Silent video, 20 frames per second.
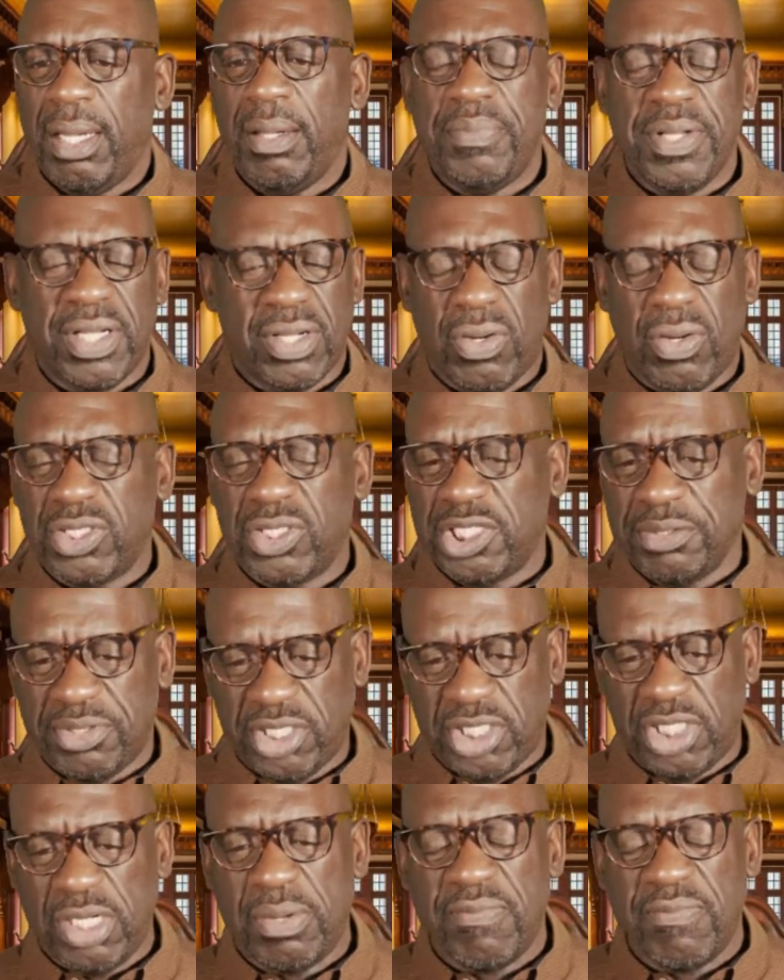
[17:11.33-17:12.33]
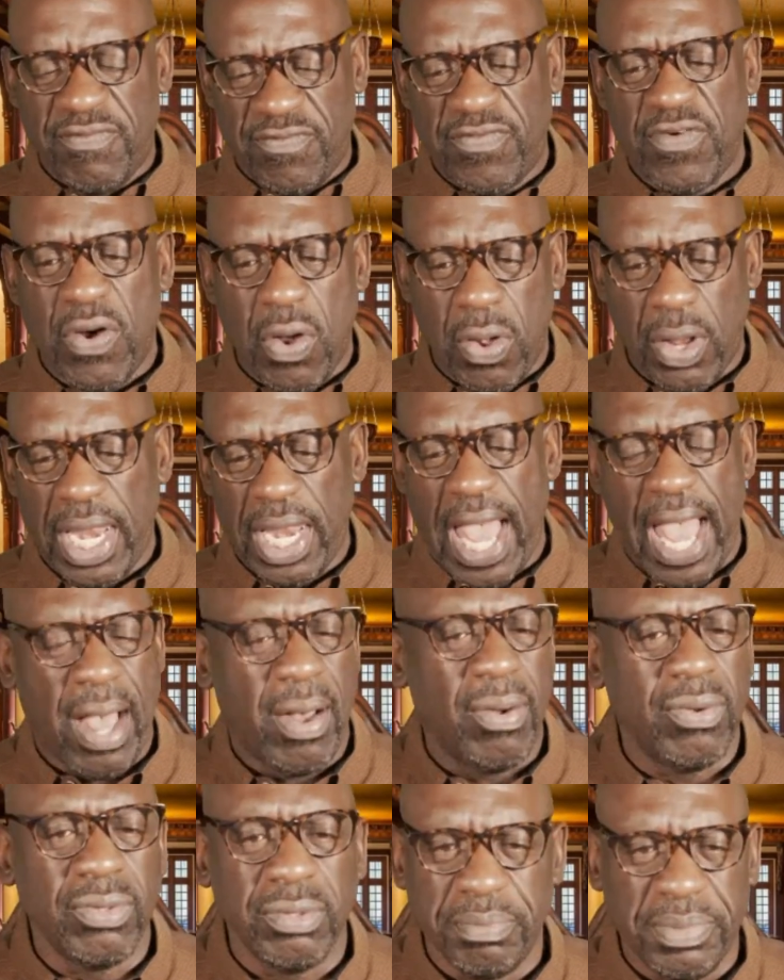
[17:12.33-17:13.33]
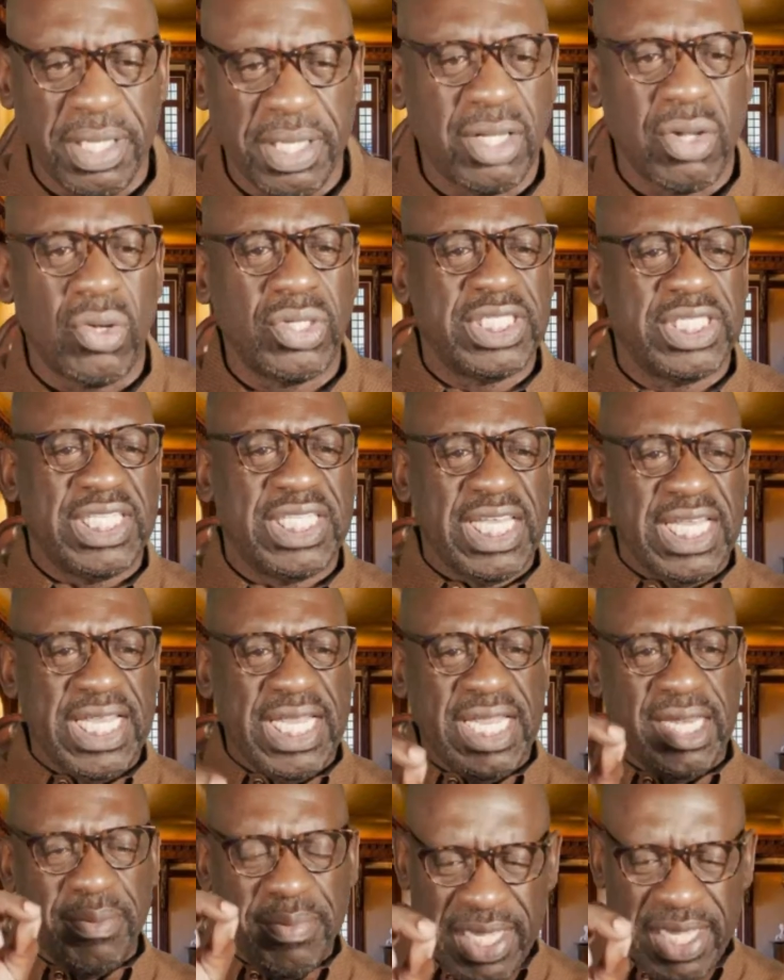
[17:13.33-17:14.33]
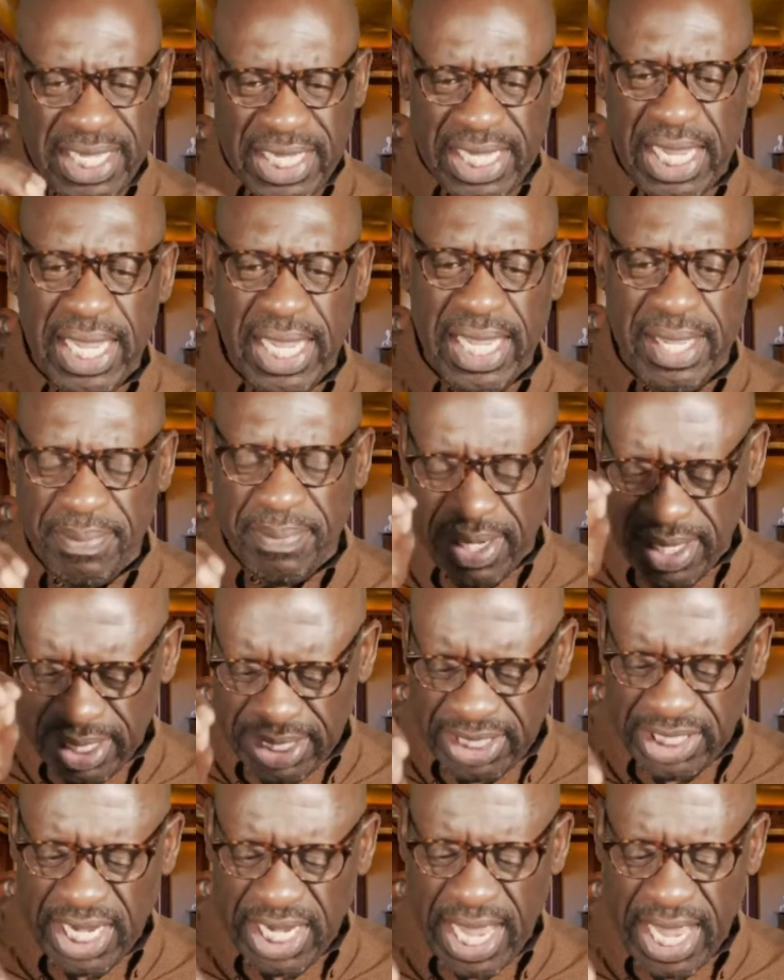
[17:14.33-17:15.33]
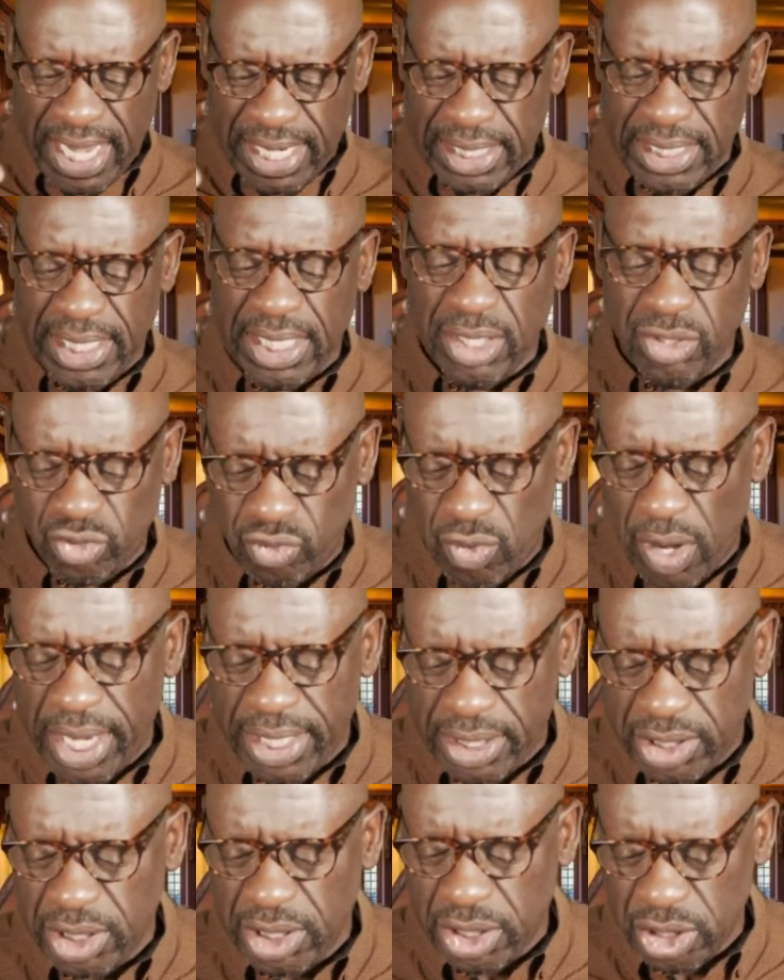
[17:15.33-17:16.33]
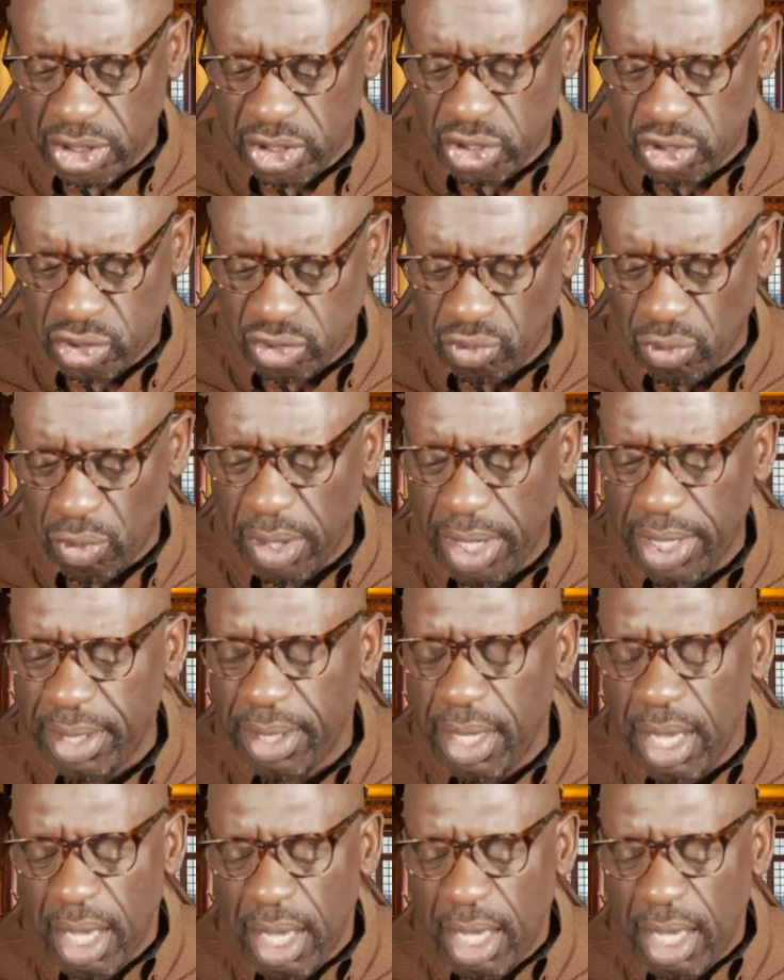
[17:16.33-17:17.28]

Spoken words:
because of some fallout, because the enemy came and attacked and tried to destroy.